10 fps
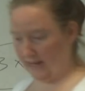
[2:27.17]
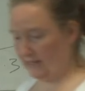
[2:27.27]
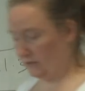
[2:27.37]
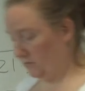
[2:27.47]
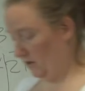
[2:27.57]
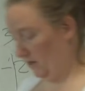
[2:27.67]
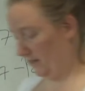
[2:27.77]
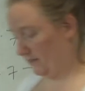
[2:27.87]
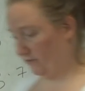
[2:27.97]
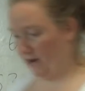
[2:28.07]
a decimal,
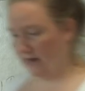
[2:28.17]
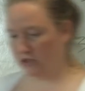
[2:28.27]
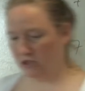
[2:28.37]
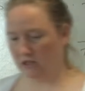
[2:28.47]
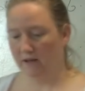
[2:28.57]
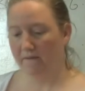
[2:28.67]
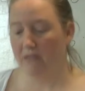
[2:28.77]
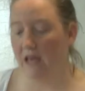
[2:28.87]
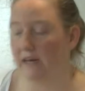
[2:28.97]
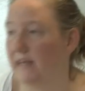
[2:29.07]
is a fraction.
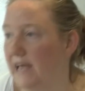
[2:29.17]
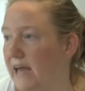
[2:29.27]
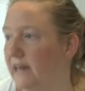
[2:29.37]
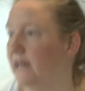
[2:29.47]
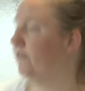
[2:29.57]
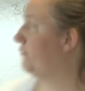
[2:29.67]
And again,